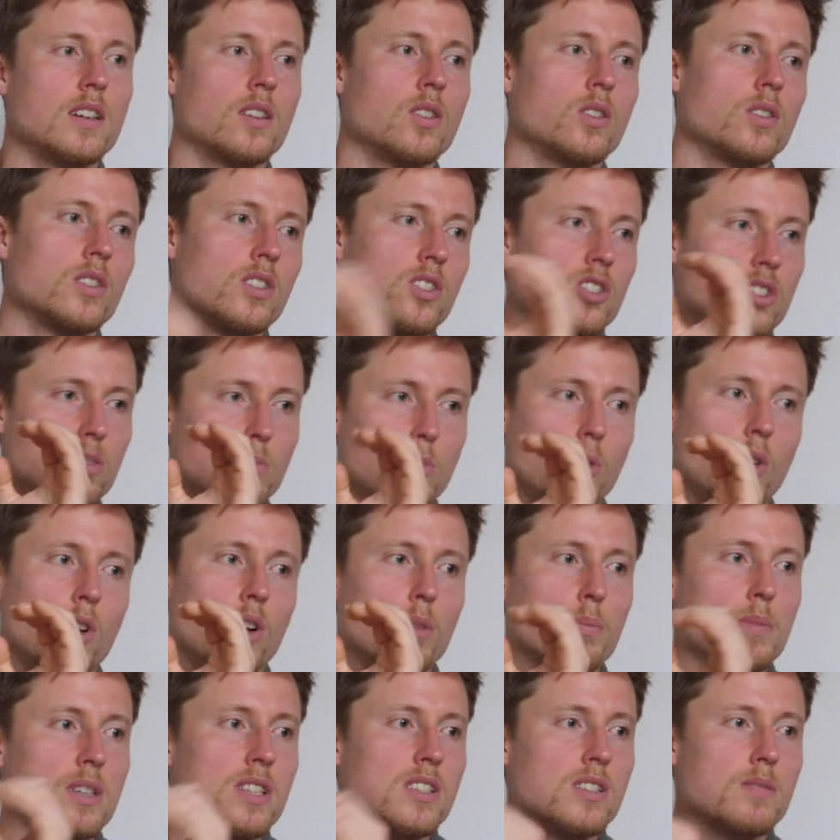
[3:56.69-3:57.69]
on the
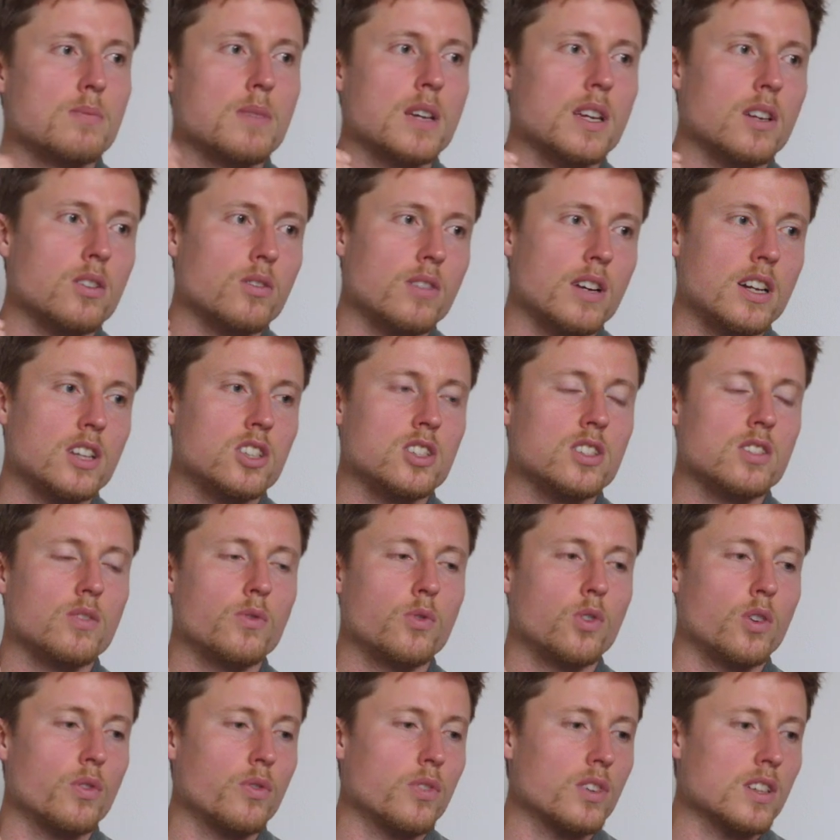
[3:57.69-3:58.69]
small beastmaker edges,
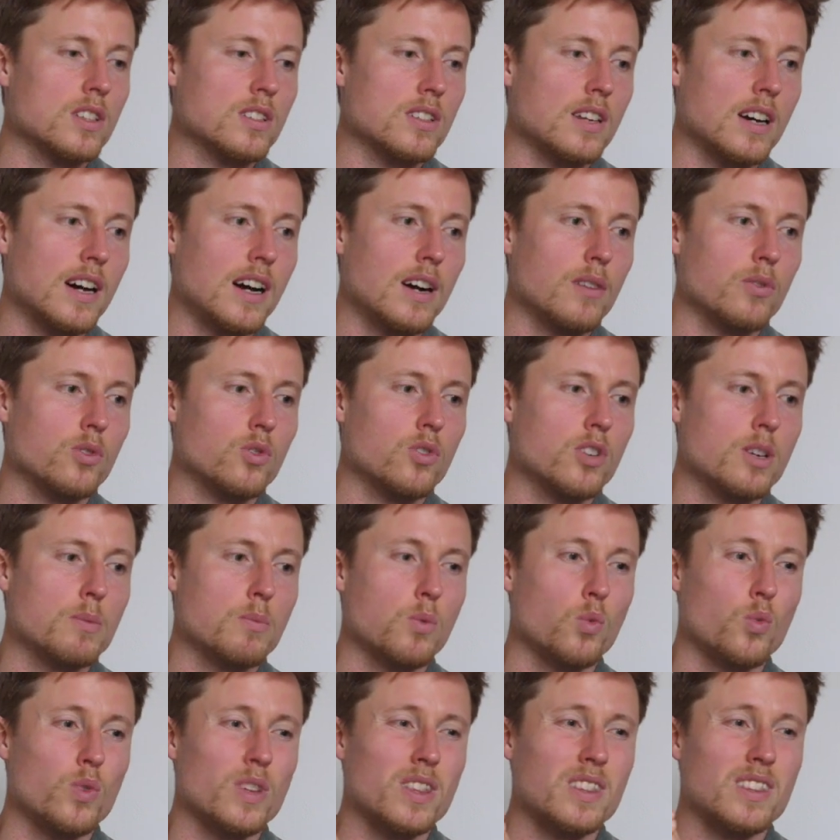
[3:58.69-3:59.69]
4 fingers half
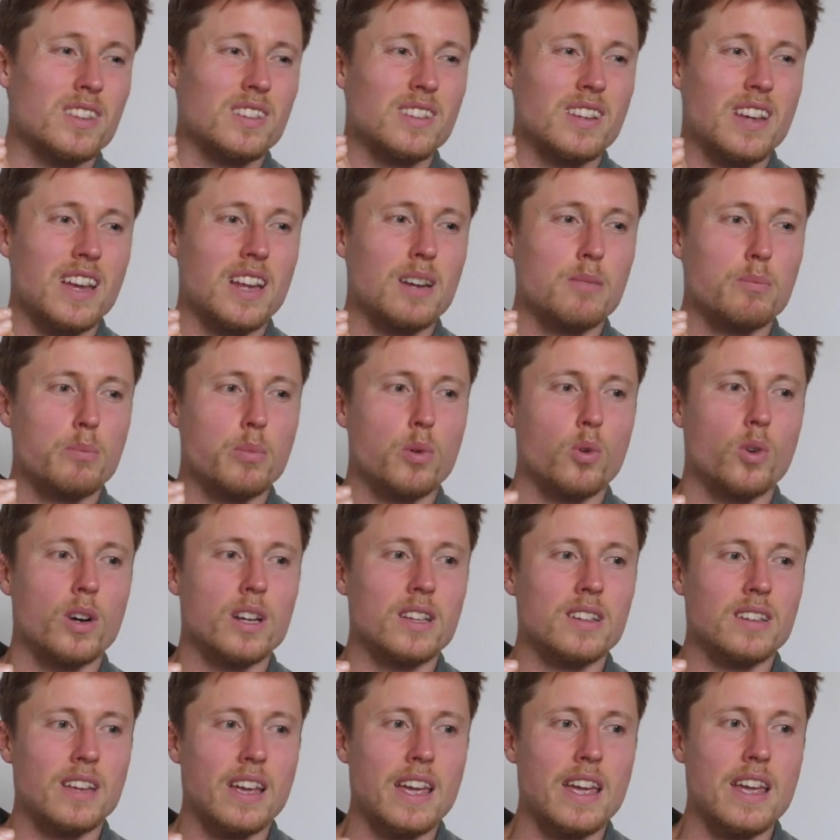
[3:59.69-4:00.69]
crimp with
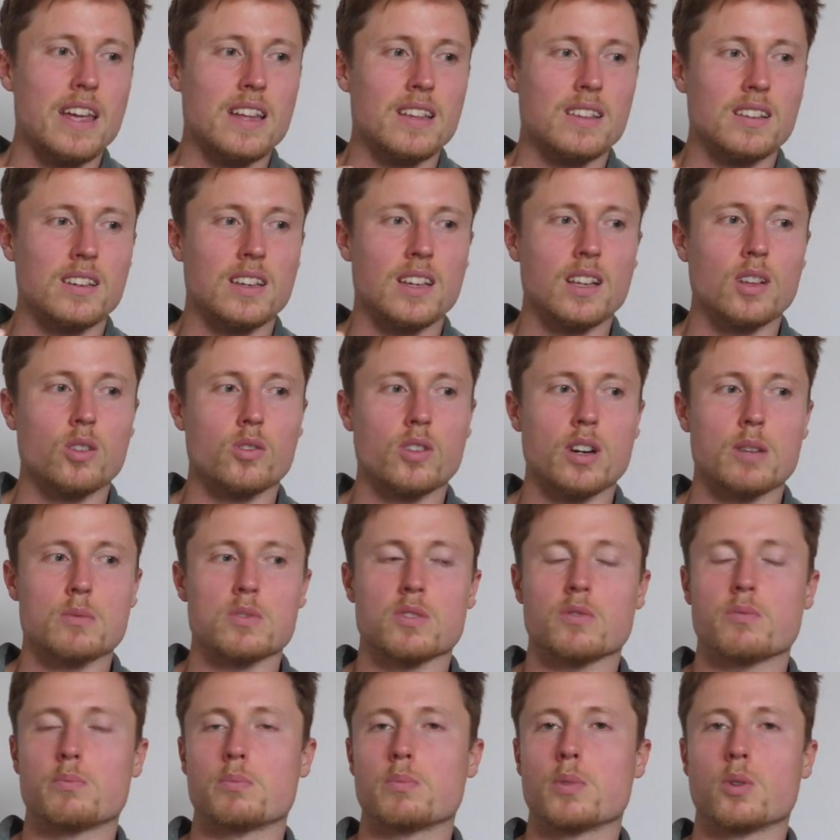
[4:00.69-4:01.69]
10.8 kilograms
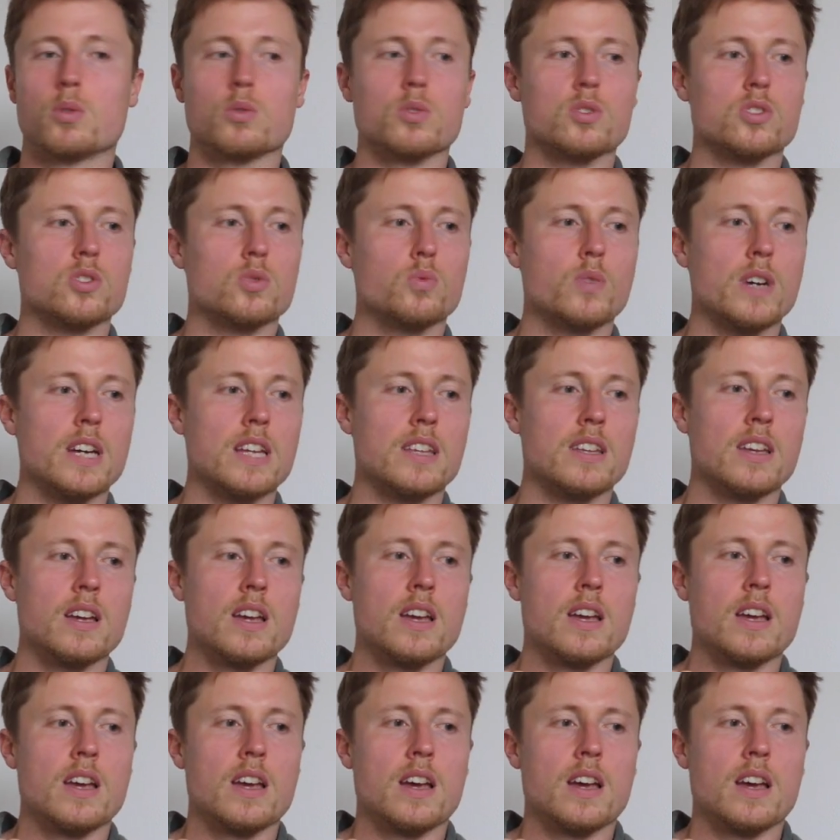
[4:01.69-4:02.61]
of bonus weight.